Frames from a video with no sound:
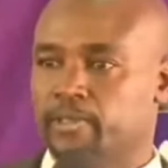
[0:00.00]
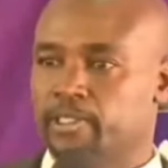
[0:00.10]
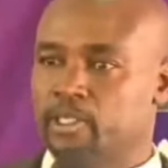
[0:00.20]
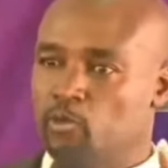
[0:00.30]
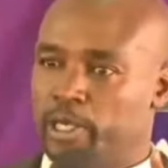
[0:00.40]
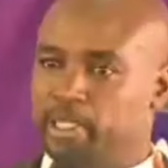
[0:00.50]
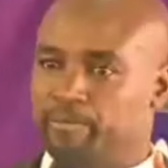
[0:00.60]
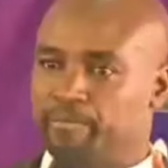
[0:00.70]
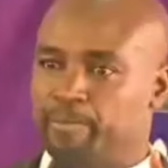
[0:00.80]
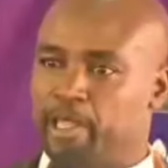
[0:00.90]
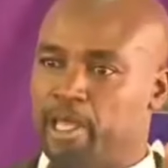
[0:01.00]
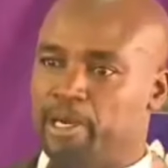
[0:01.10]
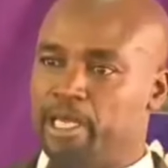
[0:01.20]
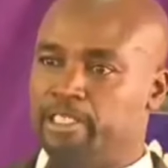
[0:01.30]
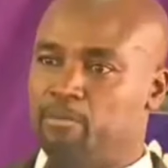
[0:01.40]
Sinikweli,
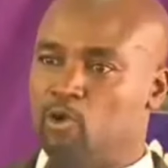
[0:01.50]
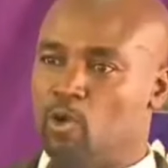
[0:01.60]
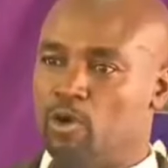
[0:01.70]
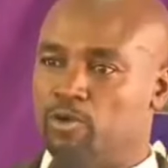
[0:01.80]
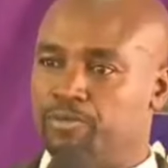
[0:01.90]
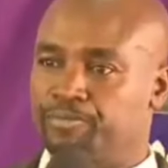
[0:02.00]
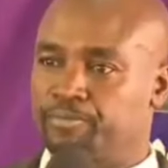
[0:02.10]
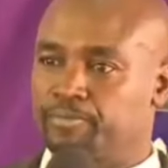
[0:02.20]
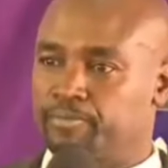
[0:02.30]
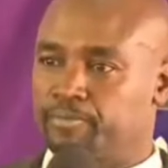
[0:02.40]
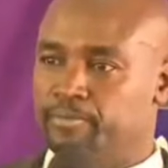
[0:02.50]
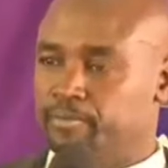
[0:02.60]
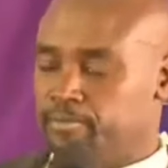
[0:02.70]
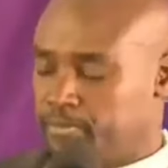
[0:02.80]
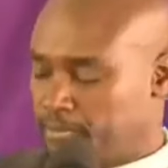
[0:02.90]
amalasema uongo.
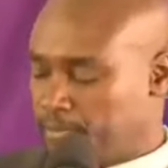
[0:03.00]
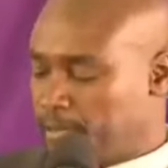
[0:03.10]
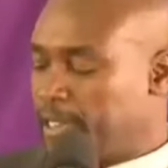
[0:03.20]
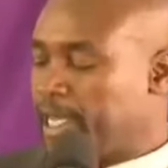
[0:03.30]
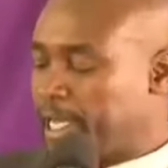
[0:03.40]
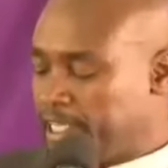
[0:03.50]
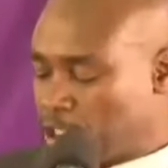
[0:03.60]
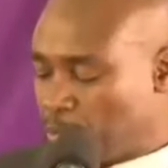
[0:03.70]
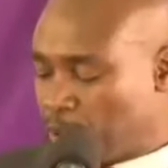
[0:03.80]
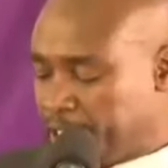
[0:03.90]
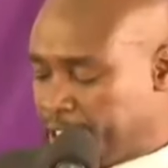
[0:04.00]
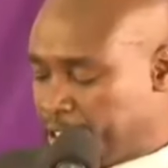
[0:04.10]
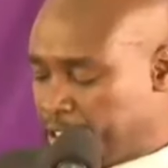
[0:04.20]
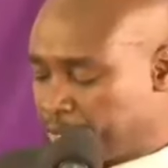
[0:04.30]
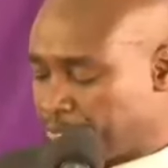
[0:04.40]
They are
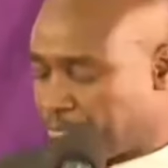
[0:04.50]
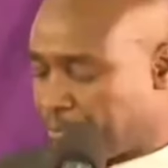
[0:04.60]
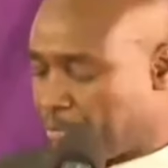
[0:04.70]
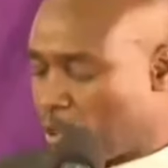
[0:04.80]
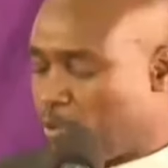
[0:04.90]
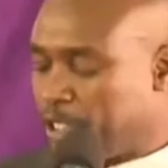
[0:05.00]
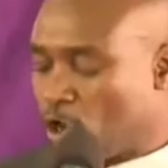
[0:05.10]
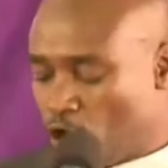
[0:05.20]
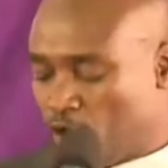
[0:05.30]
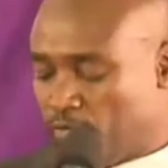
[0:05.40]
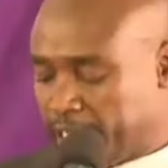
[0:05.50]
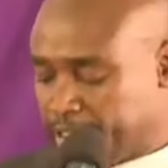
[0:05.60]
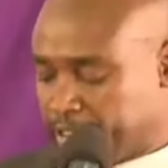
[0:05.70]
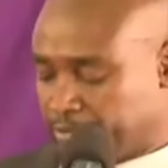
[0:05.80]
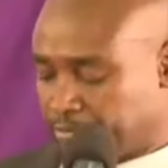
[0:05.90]
disappointed with all of
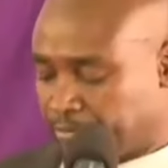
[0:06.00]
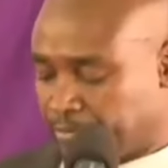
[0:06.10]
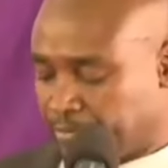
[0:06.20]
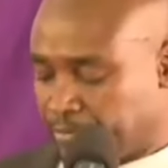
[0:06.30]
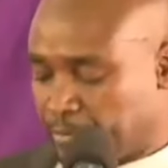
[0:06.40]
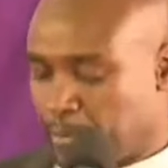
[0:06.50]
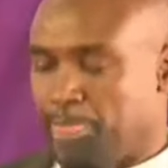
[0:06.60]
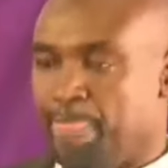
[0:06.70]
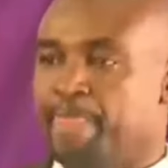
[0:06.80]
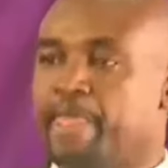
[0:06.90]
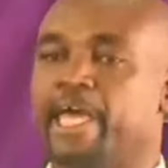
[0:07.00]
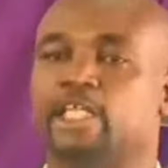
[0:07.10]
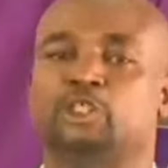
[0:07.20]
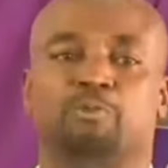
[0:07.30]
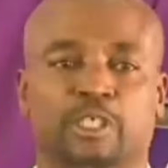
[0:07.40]
us,
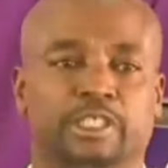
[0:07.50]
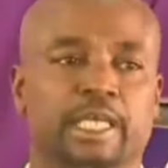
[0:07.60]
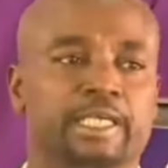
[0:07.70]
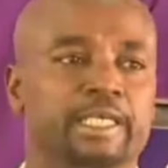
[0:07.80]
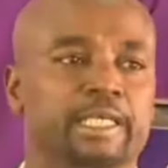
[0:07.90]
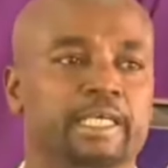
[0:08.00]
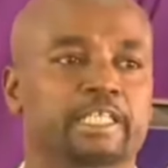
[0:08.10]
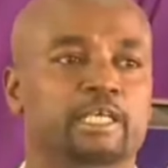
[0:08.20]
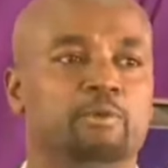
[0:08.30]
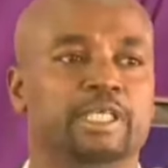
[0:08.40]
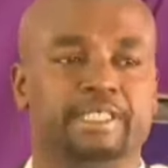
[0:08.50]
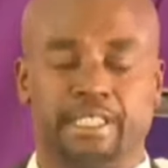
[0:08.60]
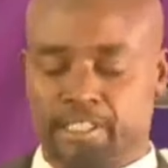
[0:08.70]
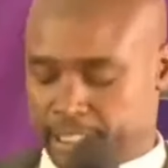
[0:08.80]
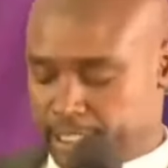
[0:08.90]
especially the
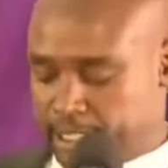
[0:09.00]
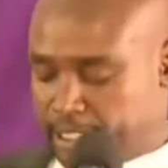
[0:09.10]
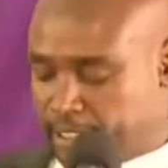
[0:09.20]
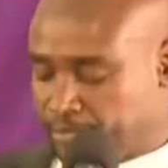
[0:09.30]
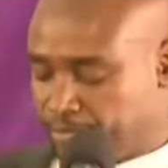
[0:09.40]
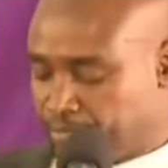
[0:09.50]
politicians